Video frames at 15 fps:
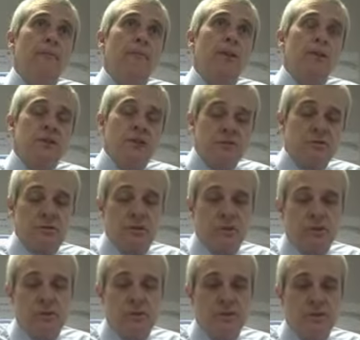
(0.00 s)
central
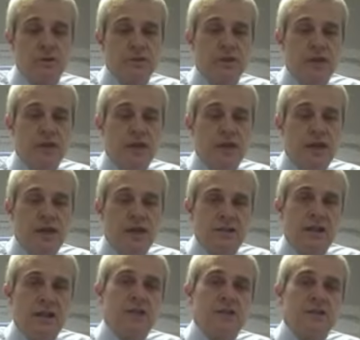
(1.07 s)
government has
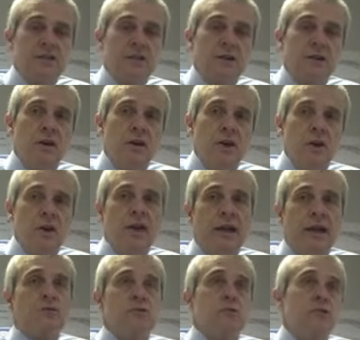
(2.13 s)
asked all
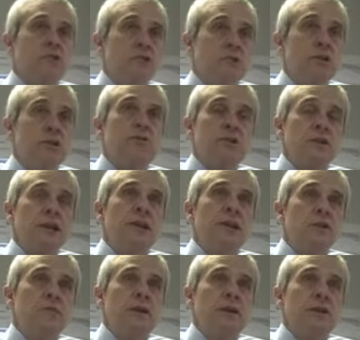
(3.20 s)
councils to reduce their
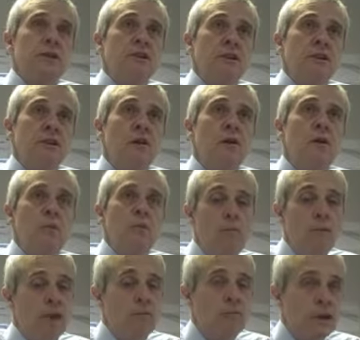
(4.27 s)
expenditure
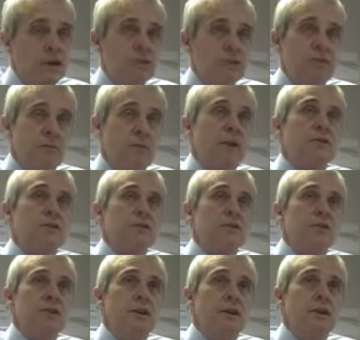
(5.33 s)
by massive amounts
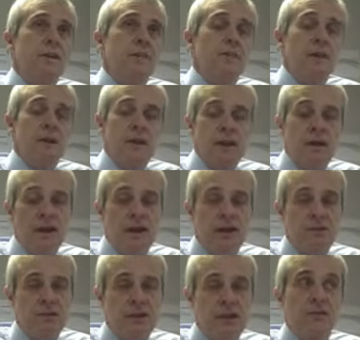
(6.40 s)
this year,
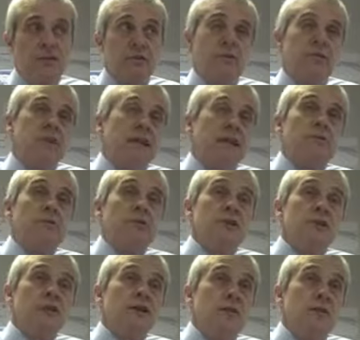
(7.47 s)
and the Sheffield City Council has
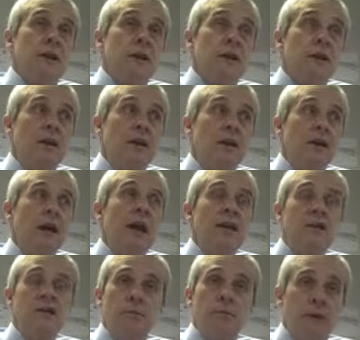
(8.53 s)
had to make
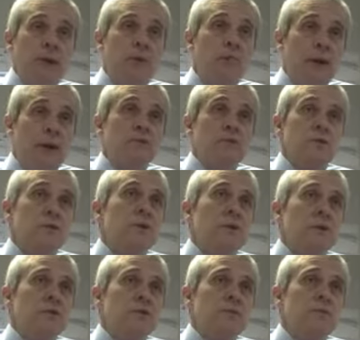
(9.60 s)
£80 million worth of
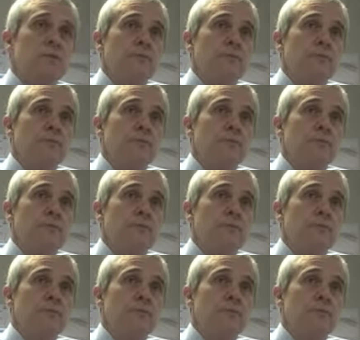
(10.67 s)
cuts.